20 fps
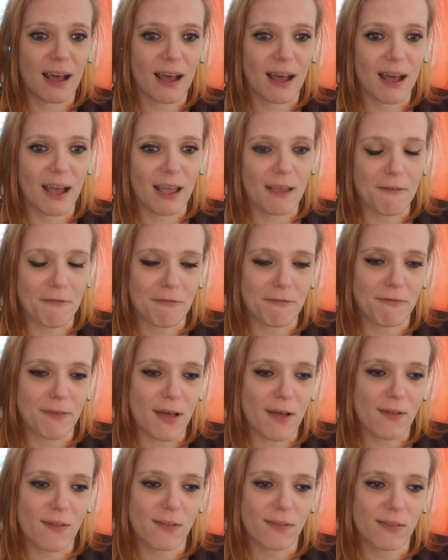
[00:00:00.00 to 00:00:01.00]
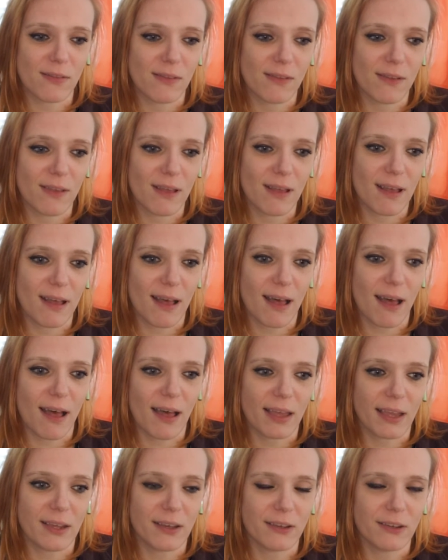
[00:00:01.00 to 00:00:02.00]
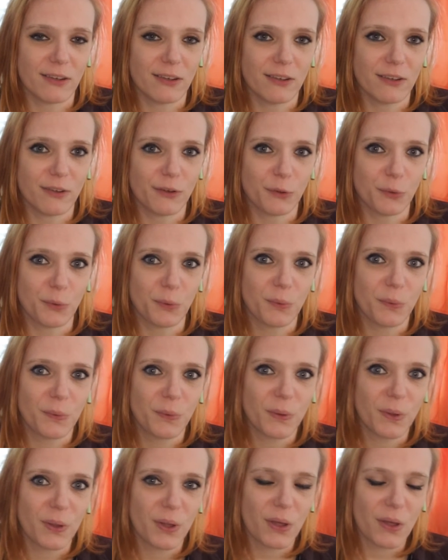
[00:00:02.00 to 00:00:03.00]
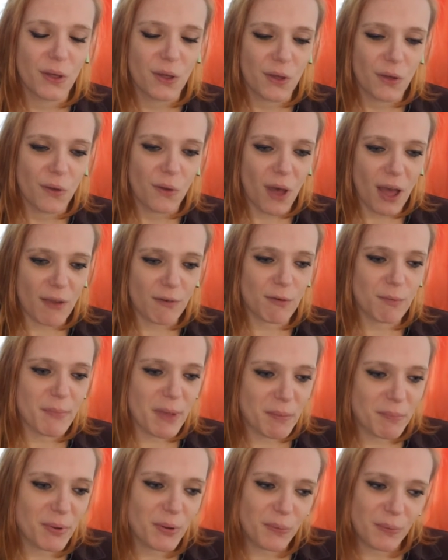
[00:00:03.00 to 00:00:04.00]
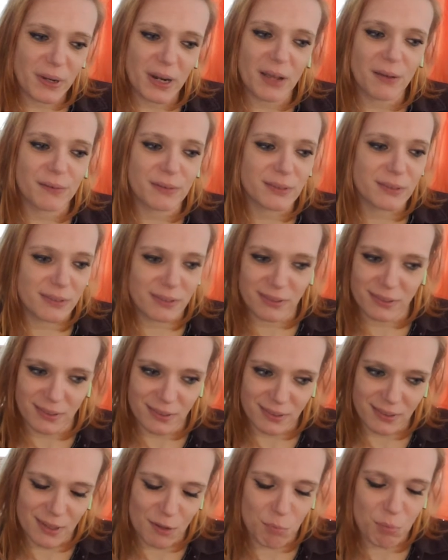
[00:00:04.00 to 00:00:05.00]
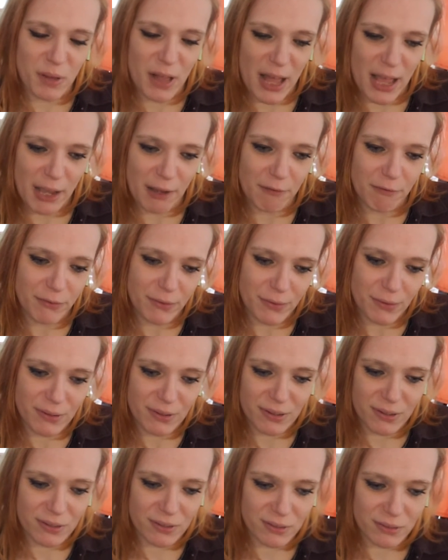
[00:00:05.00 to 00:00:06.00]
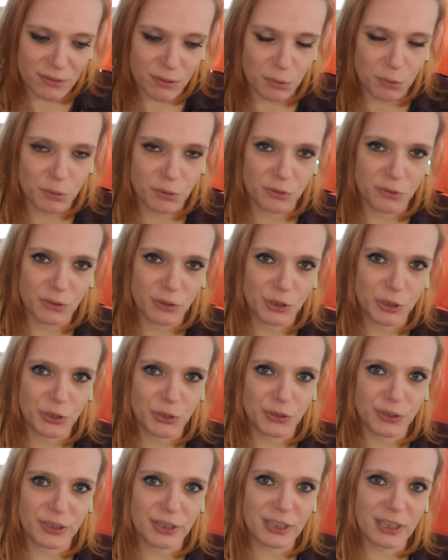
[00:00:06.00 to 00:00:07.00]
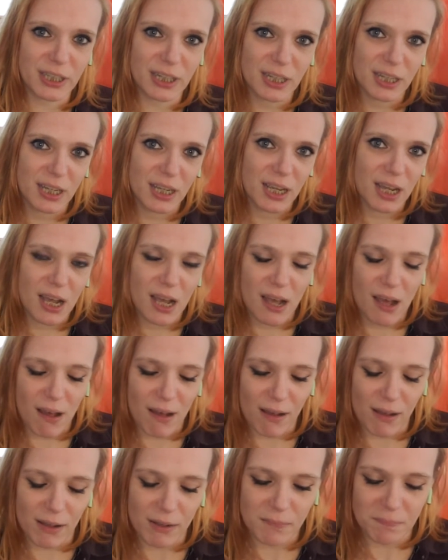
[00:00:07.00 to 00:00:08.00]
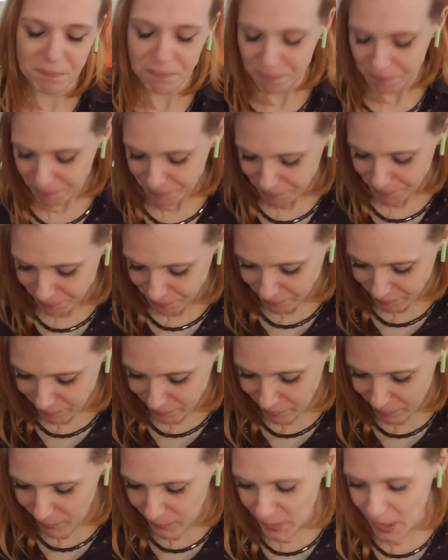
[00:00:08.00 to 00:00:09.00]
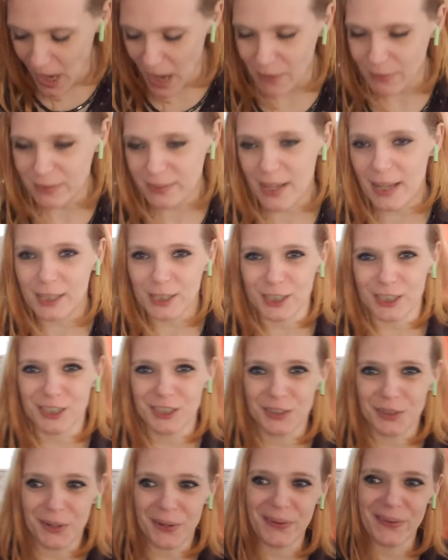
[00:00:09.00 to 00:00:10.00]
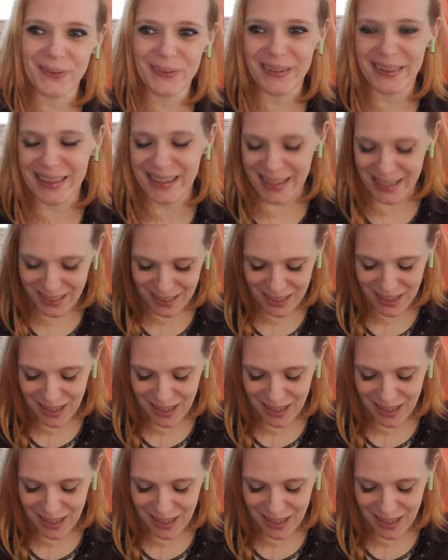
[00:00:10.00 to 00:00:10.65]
I felt I could do. I remember when I was applying for Social Security, I was actually told that